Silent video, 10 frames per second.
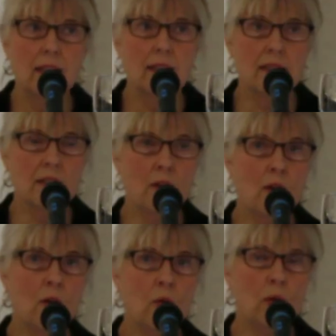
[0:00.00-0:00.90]

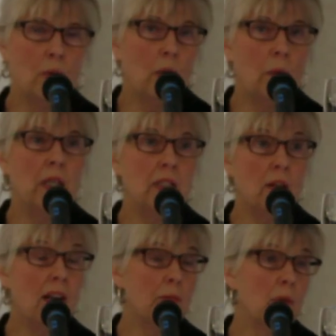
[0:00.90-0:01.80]
So we do
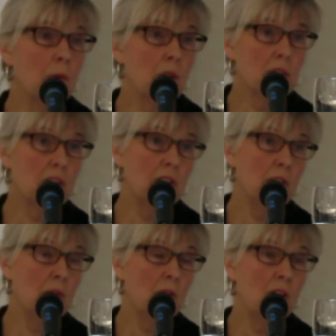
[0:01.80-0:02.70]
have more work to do
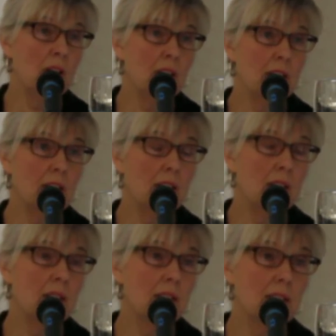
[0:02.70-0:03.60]

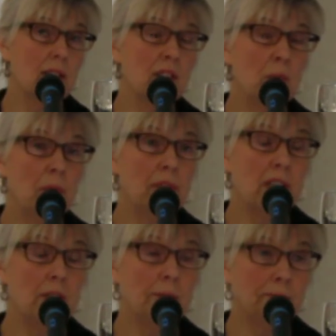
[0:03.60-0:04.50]
on supervision.